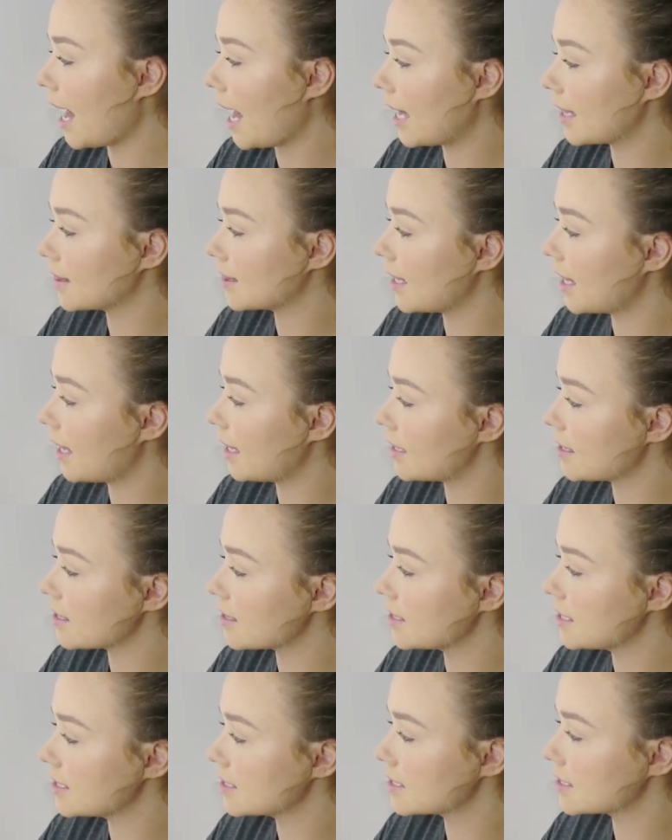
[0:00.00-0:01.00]
And
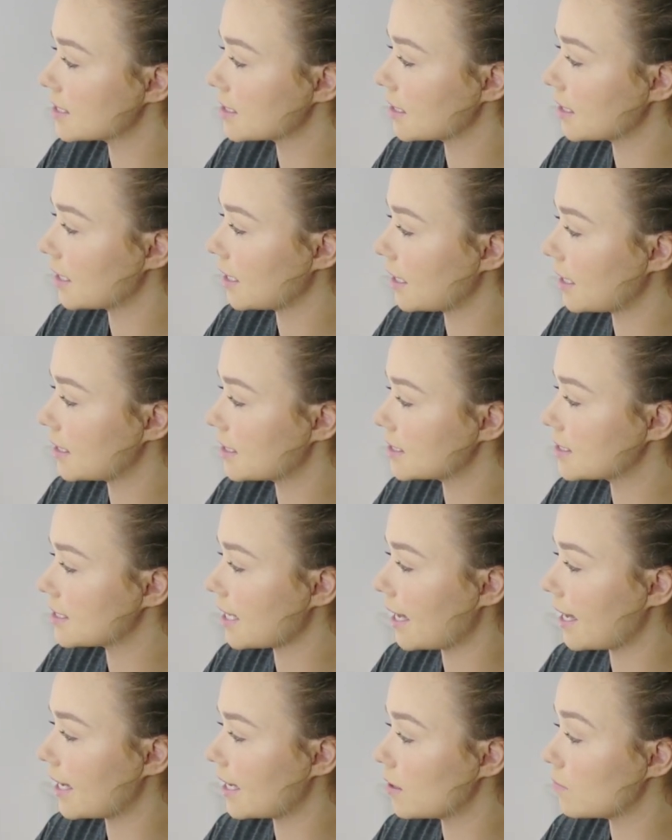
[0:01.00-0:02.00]
then this is
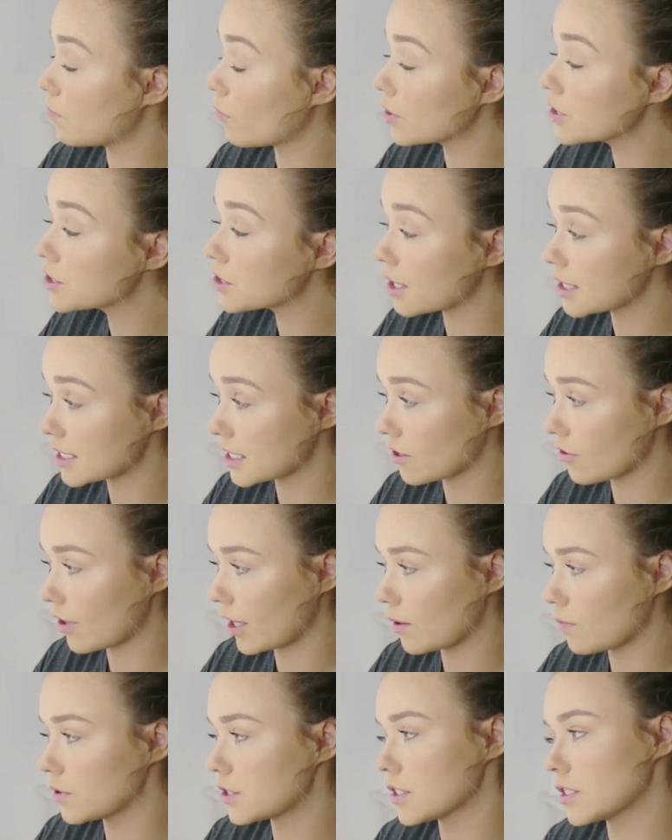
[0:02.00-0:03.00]
a moisturizing
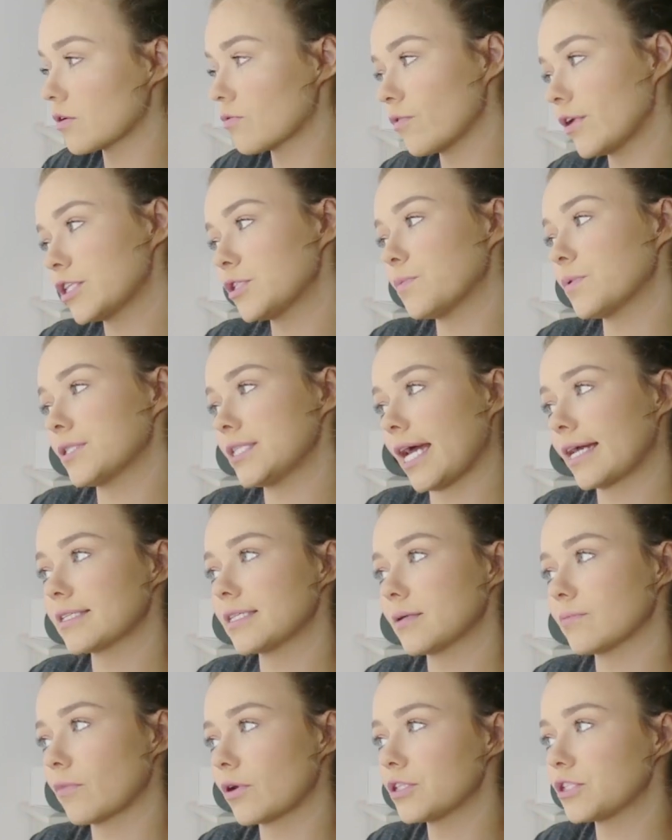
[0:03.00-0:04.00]
cream, which is a rich
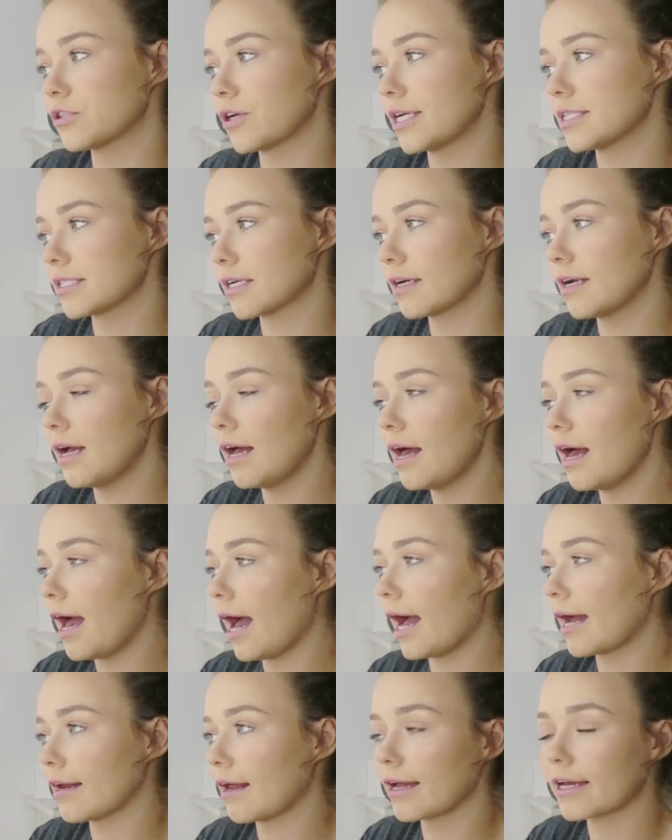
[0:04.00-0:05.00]
protecting moisturizer.
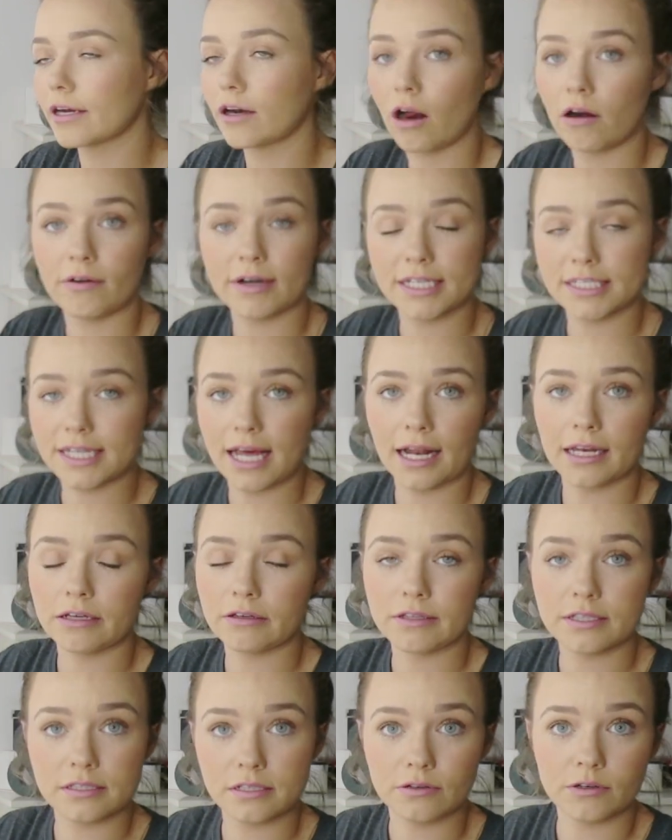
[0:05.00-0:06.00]
And I can already tell
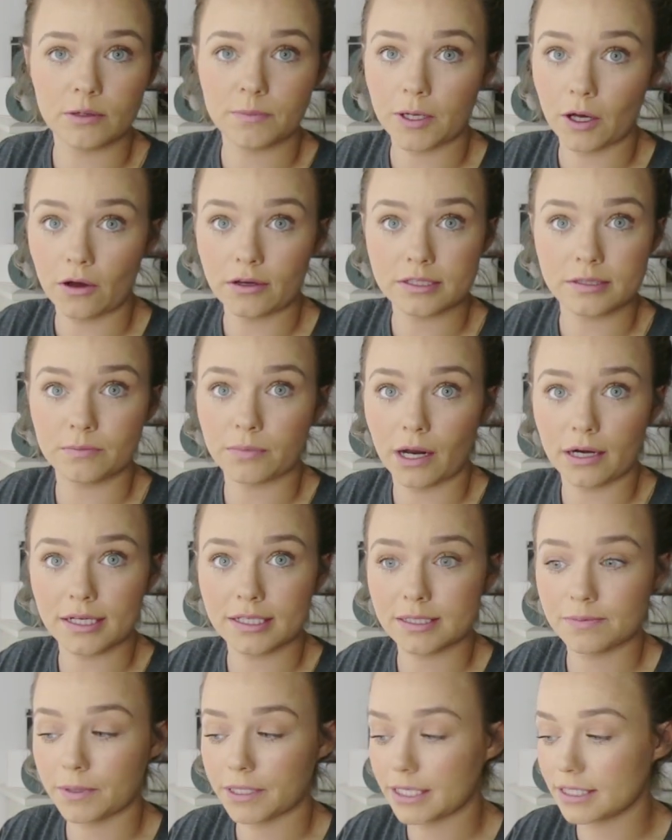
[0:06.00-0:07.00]
you these are going to be awesome
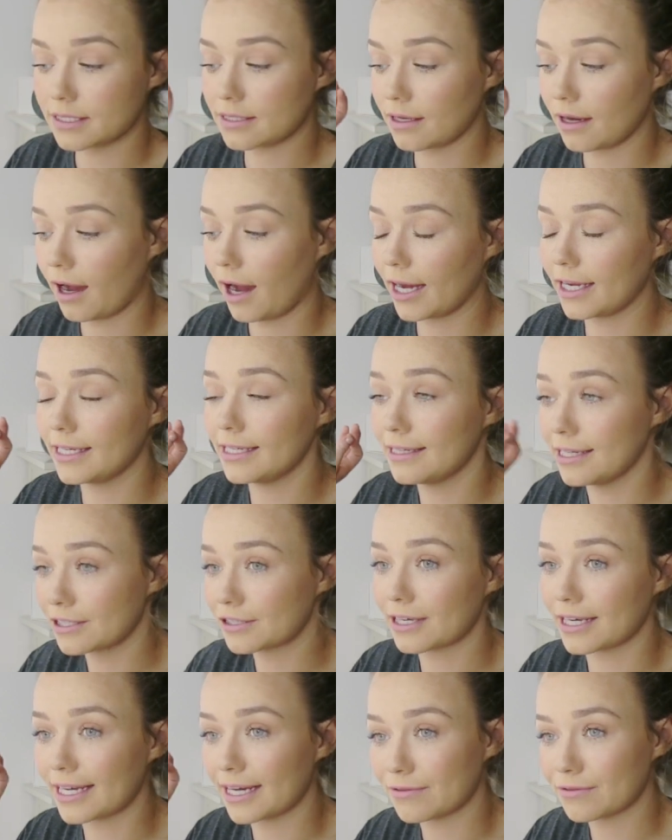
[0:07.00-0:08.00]
products because I
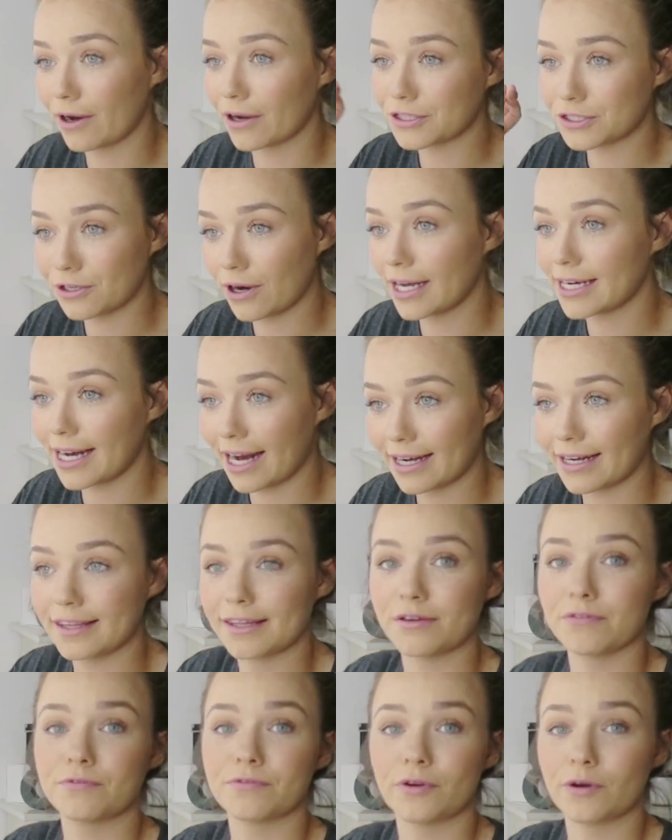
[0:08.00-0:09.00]
literally have not tried
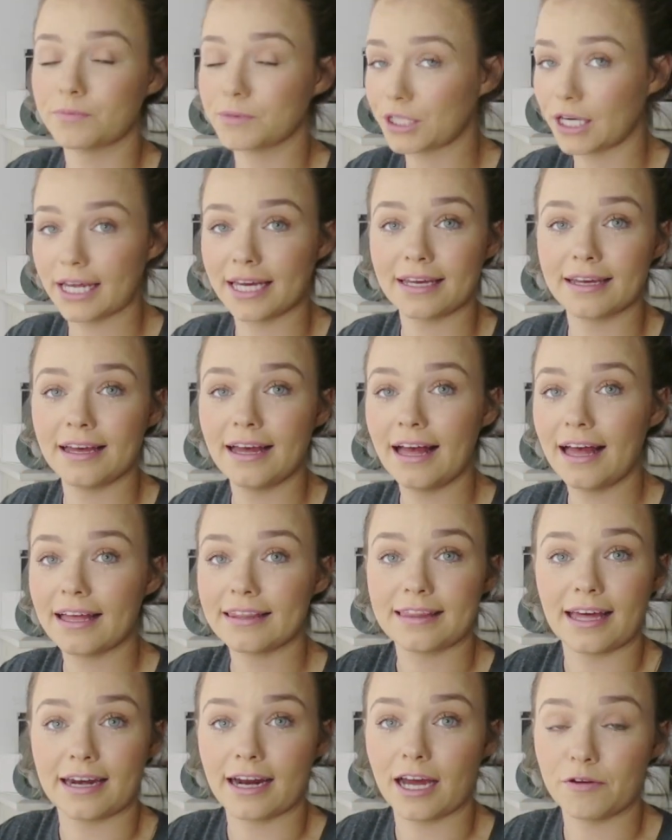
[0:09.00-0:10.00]
anything from Jurlique
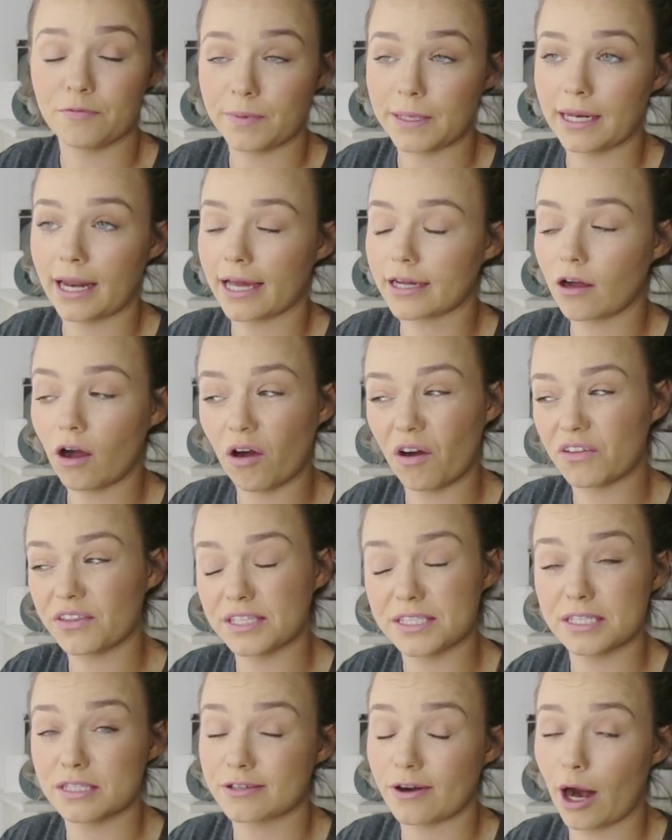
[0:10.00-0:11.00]
that I've been like, oh,
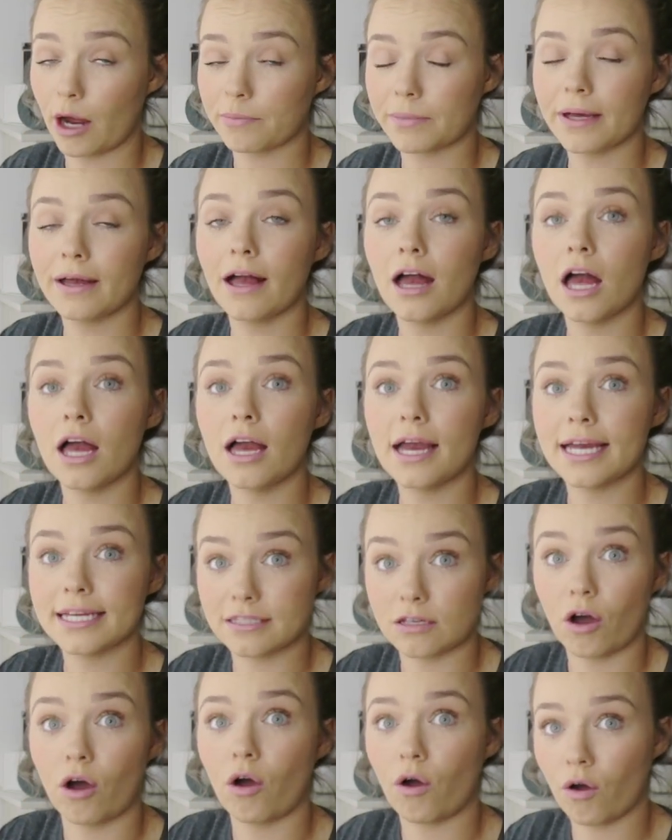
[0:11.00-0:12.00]
this is crap.
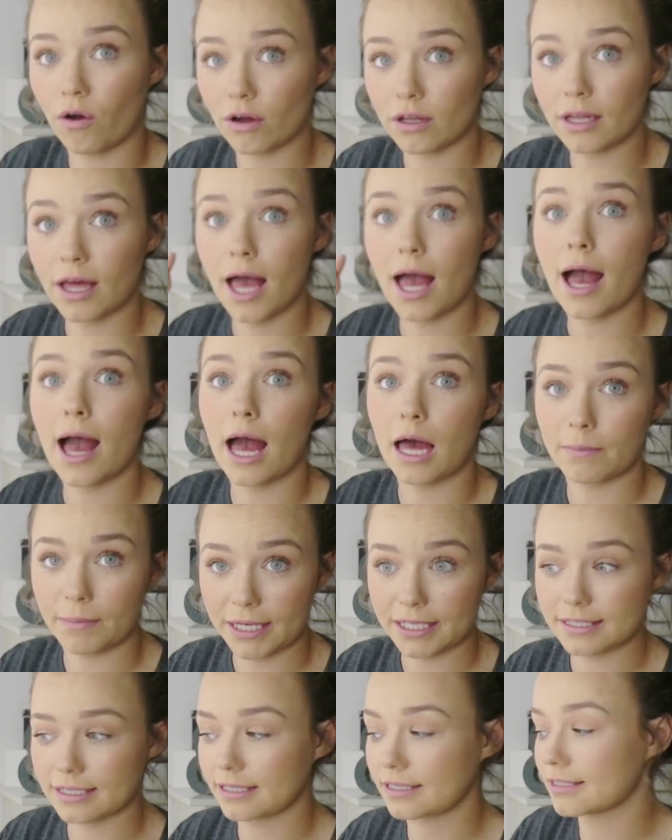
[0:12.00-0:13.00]
It's all
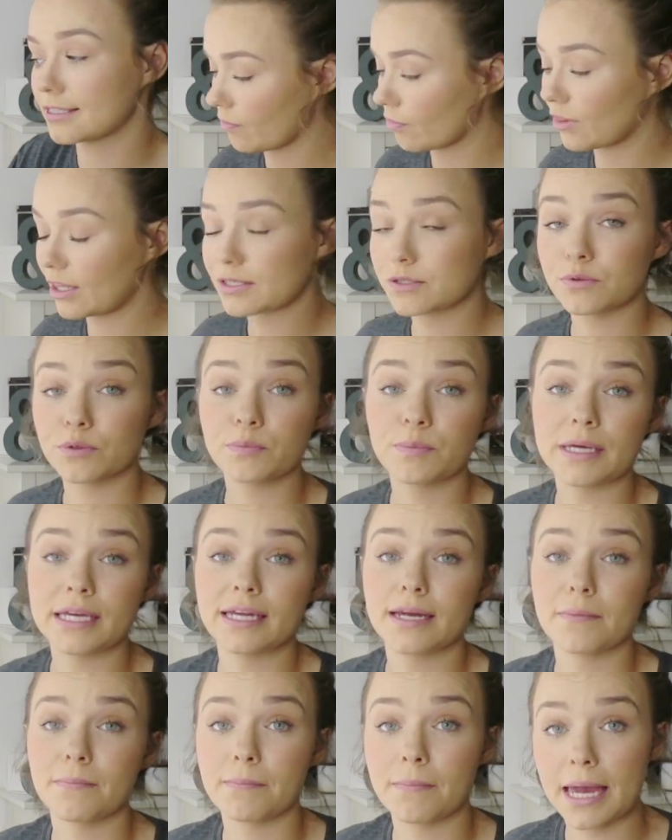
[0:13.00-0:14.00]
amazing. This would be
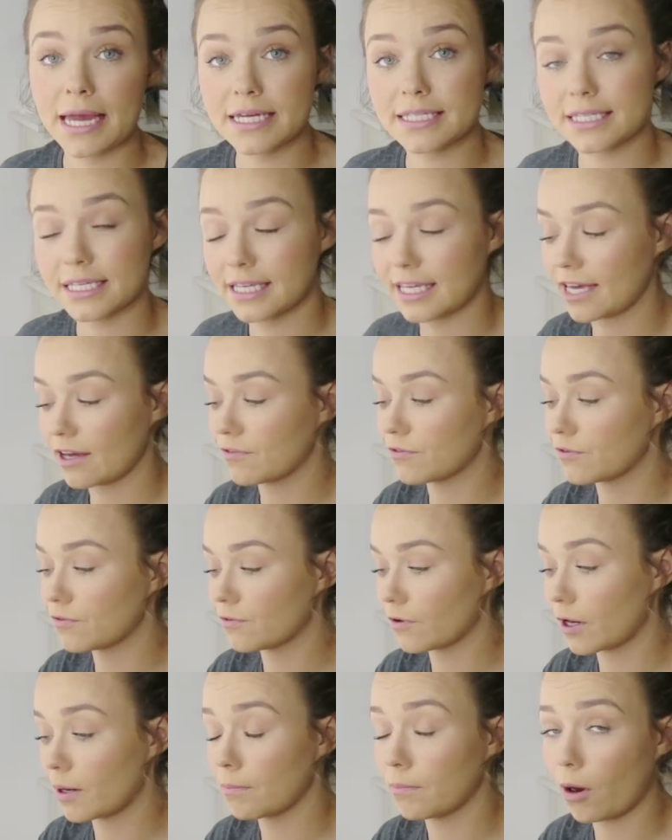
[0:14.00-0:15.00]
an amazing gift
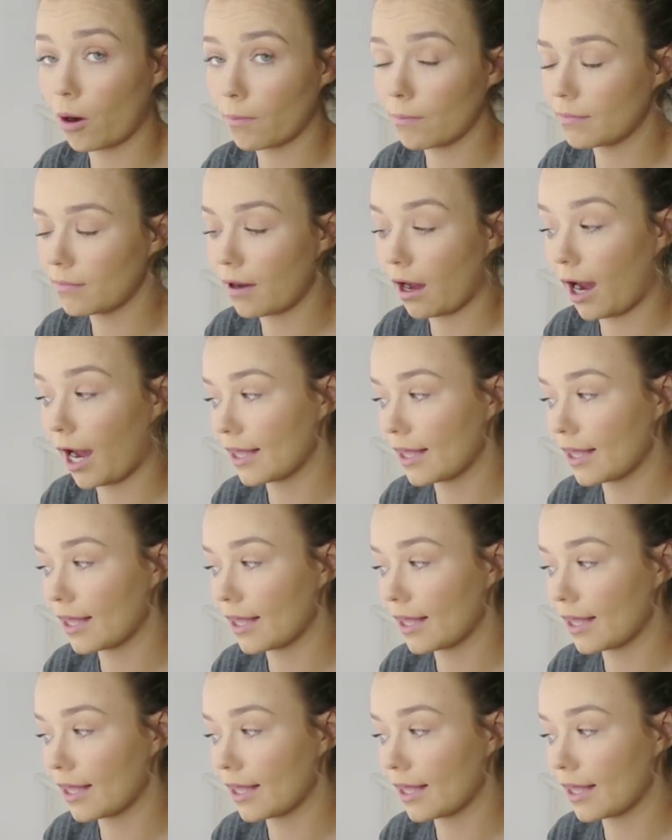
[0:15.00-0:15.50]
for a mum.